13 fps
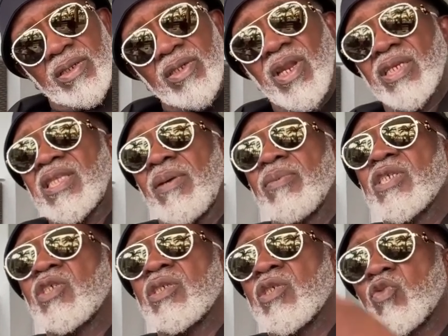You understand?
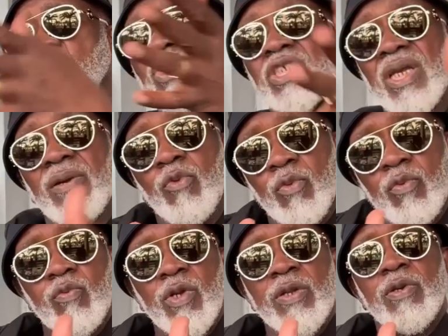These things will,
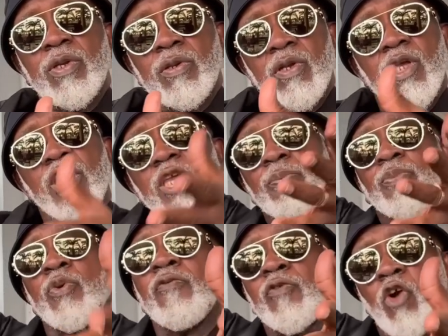will, will
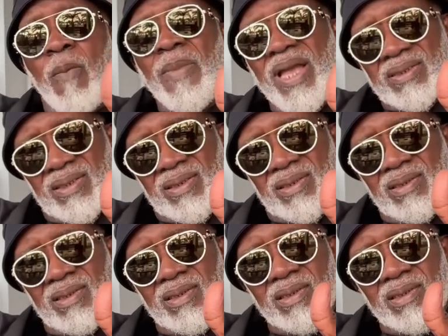improve commerce.